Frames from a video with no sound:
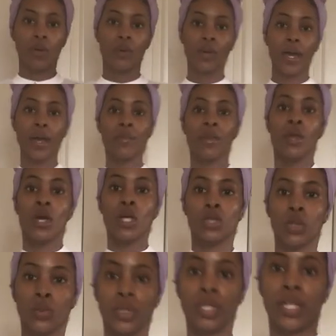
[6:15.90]
Okay,
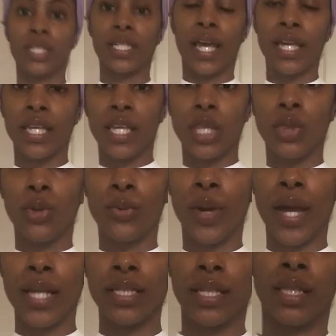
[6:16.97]
so we're gonna take in the
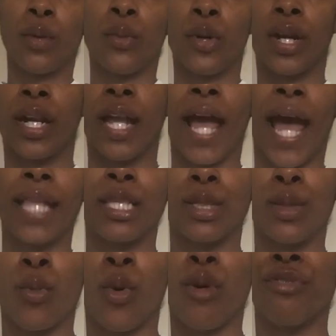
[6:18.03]
waist, and then we're gonna add
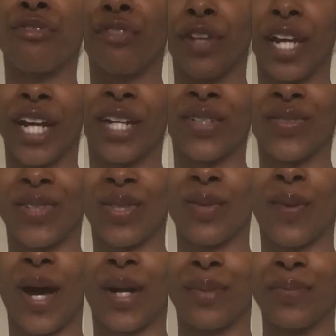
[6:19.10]
some more flare to
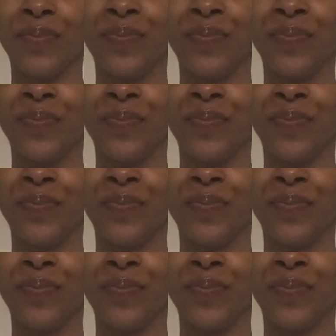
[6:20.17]
the bottom.